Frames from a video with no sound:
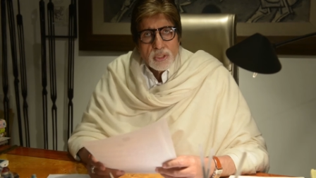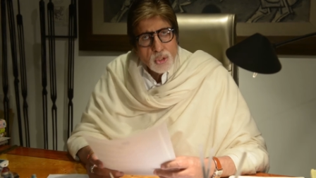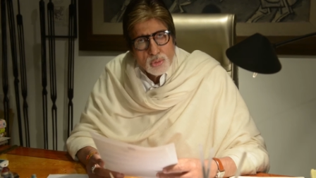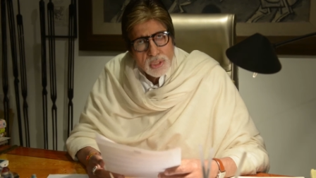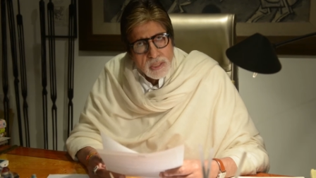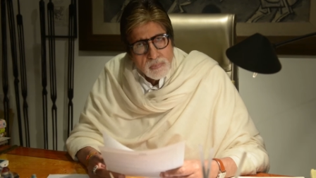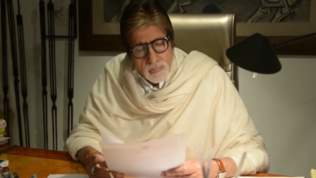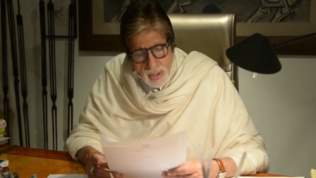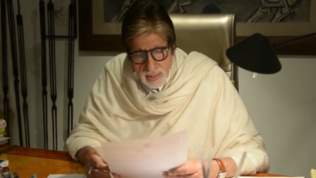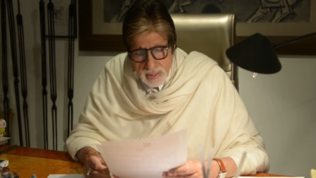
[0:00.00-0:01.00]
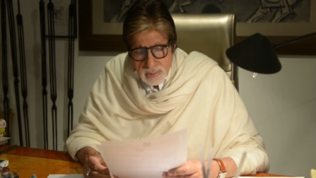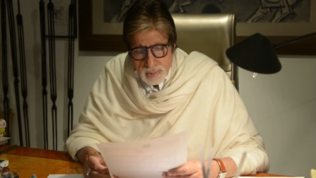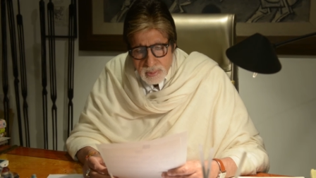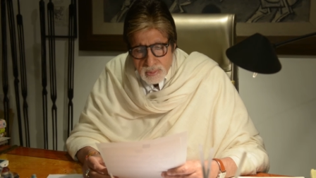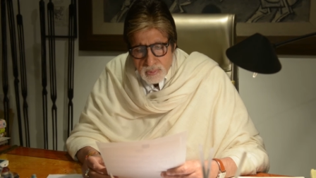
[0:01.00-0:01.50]
Don't get married
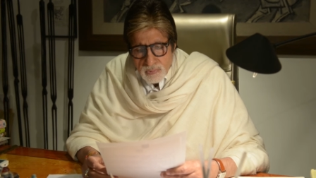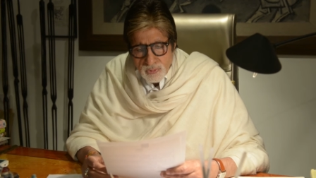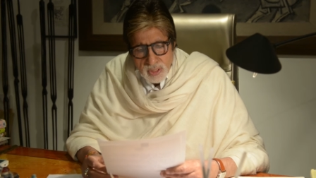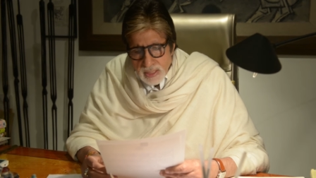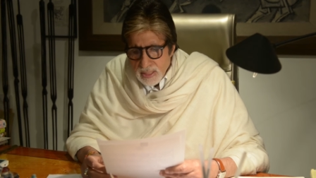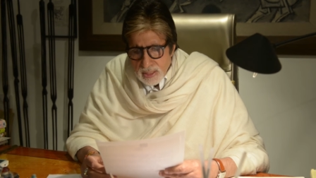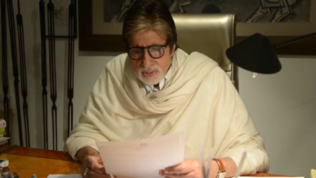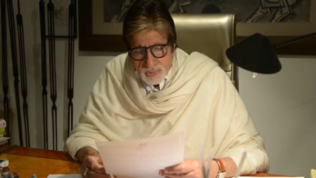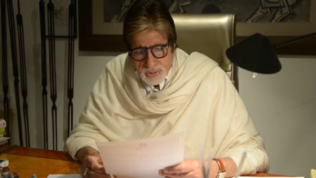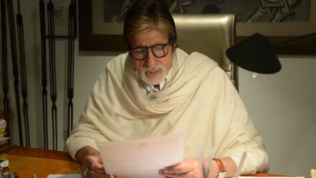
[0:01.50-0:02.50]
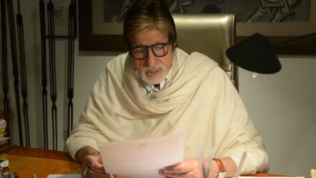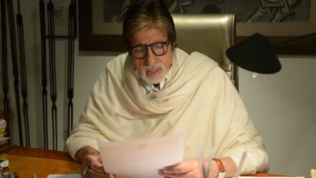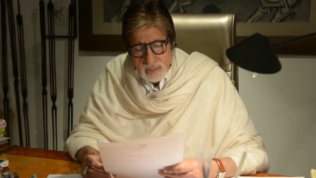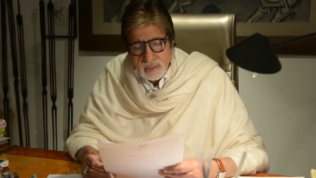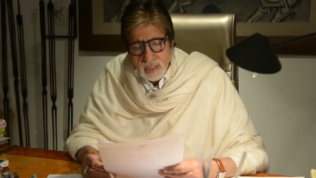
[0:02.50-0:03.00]
for any other reason
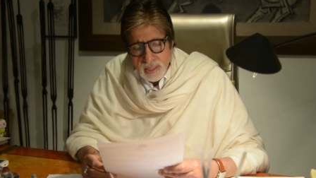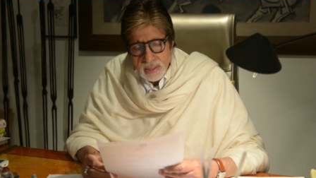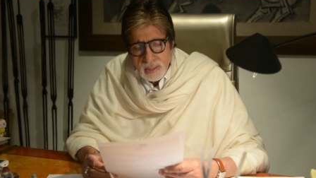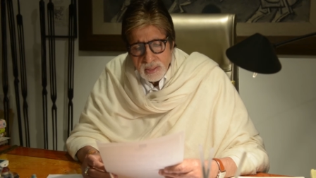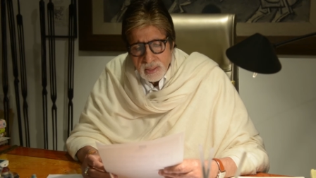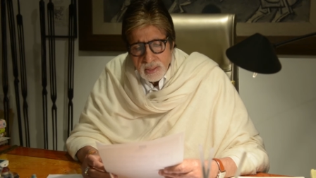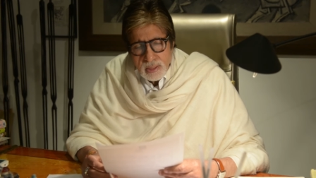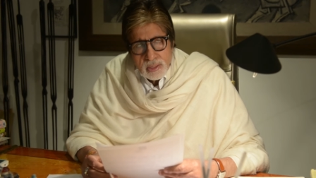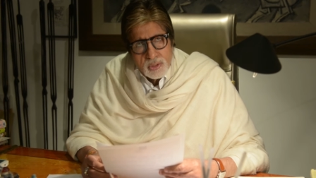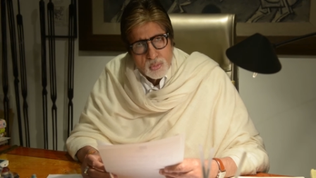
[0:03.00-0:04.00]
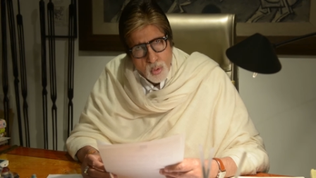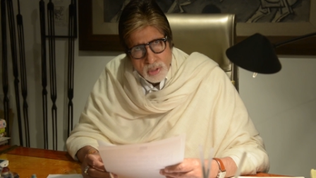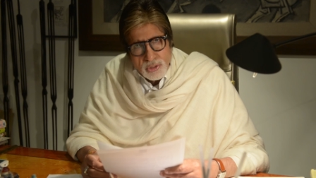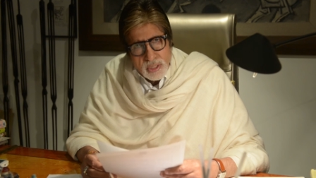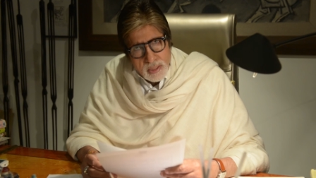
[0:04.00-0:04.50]
other than you
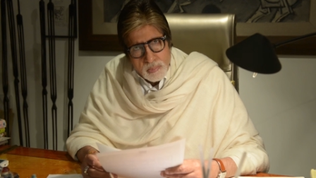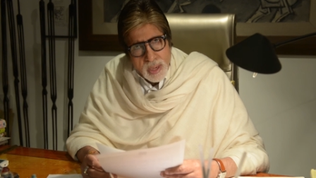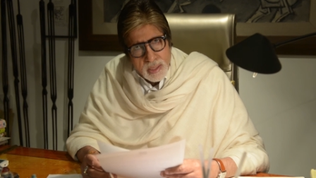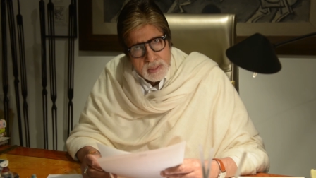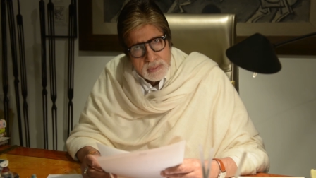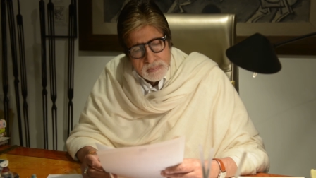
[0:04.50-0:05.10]
want to get married.